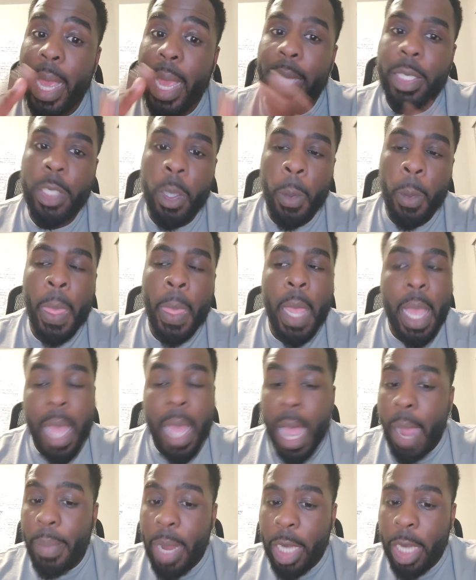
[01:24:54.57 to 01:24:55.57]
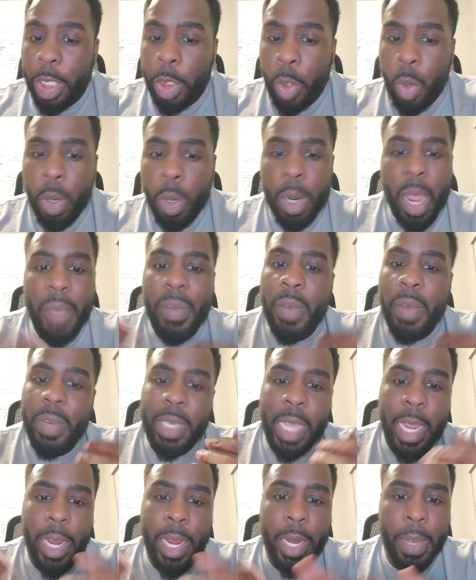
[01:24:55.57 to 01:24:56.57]
So I'm not sure. I've never
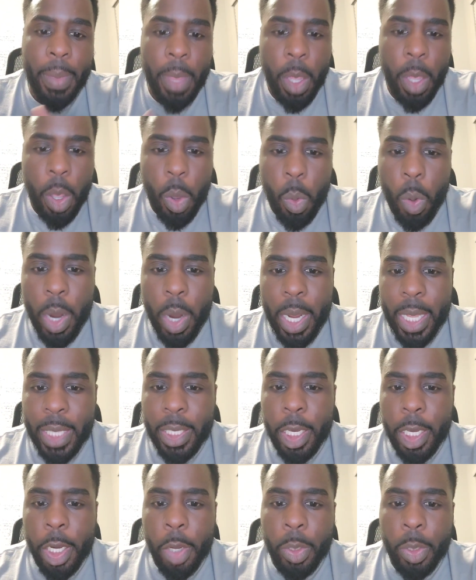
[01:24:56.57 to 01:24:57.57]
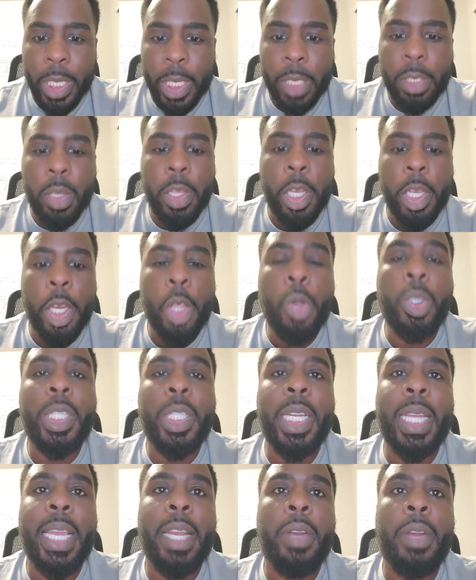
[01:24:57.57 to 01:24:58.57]
taken it. What is the new gen? So the new
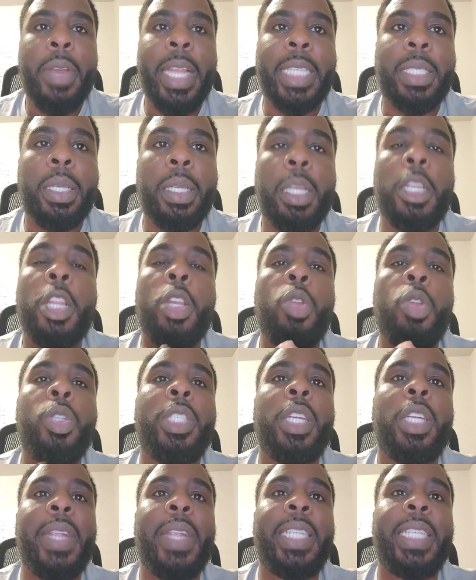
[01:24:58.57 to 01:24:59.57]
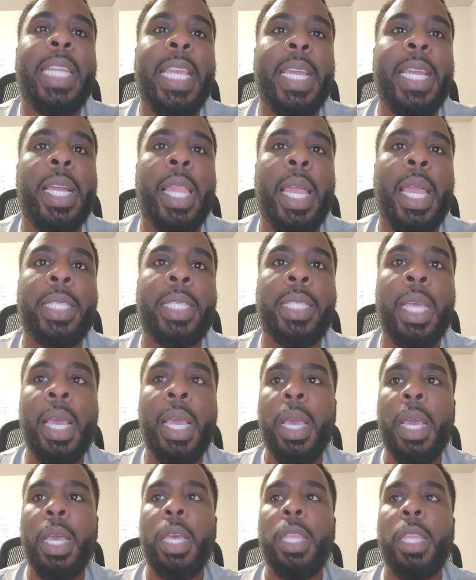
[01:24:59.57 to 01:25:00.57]
gen iteration, the new generation NCLEX,
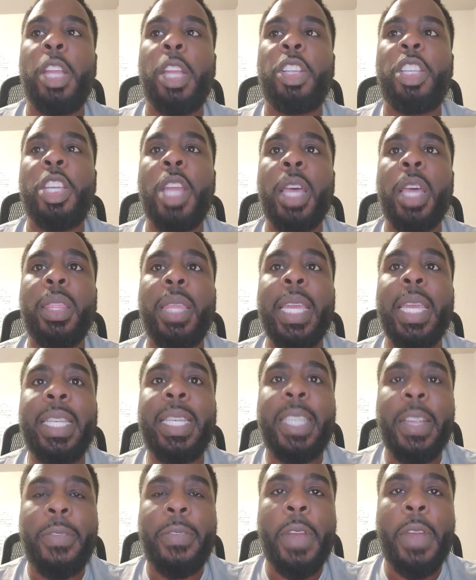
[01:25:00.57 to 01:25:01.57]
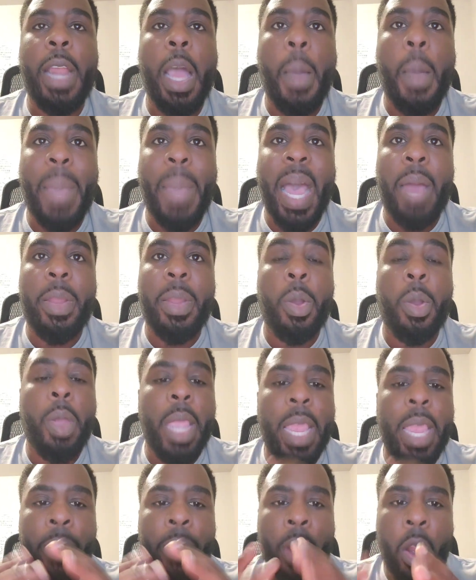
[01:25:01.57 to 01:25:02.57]
there's nothing different about it
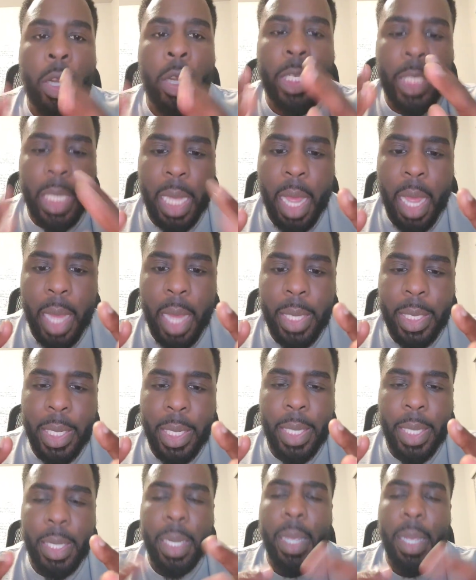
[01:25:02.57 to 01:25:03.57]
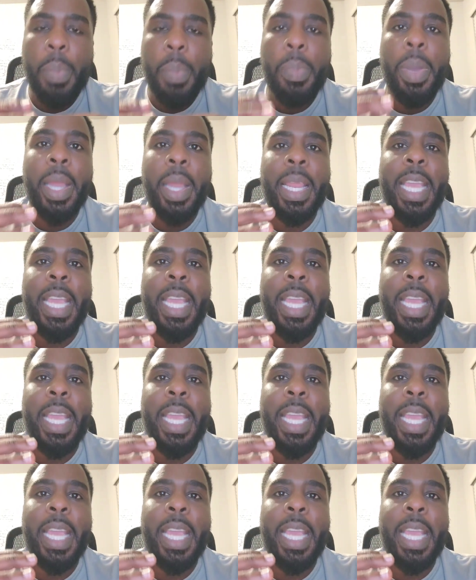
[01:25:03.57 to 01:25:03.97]
in regards to content, but